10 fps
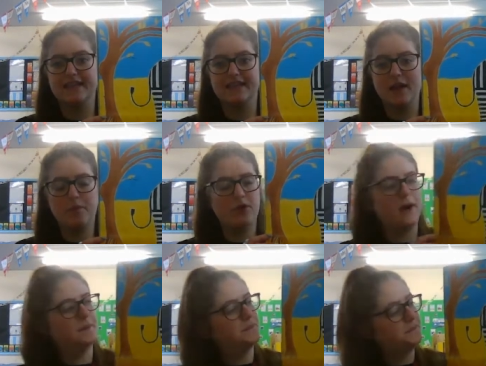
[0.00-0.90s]
Zebra.
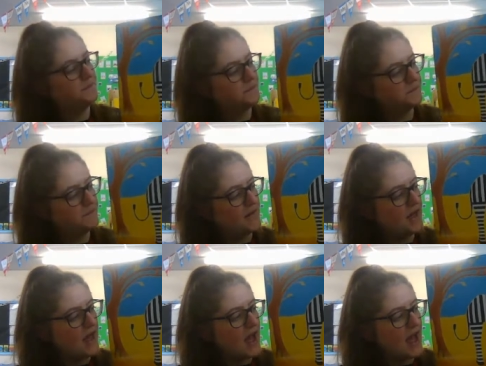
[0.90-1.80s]

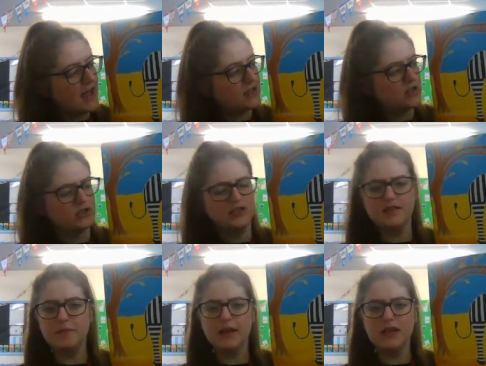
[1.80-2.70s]
I could
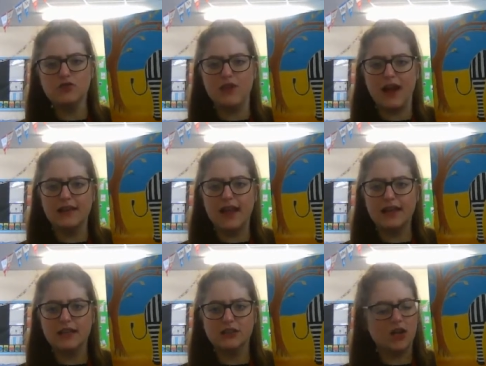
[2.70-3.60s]
have been grey
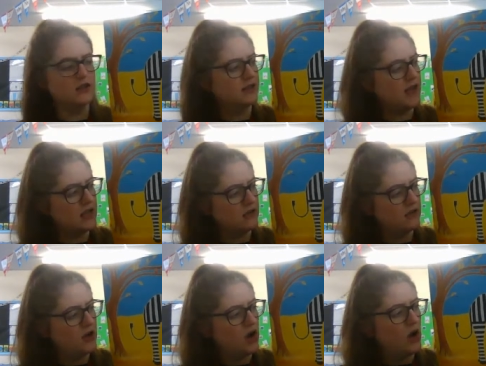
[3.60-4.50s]
like a donkey,
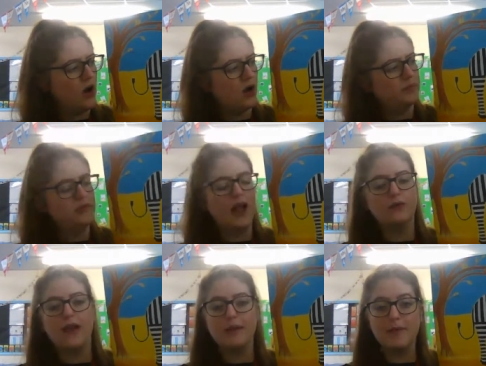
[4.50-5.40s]
or
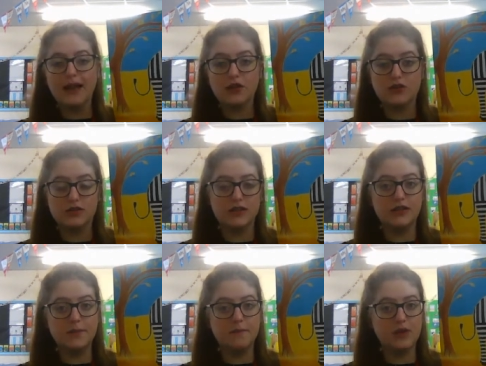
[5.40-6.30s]
brown like my
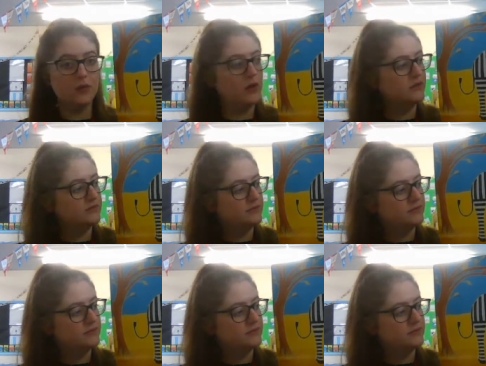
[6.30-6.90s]
cousin the mule.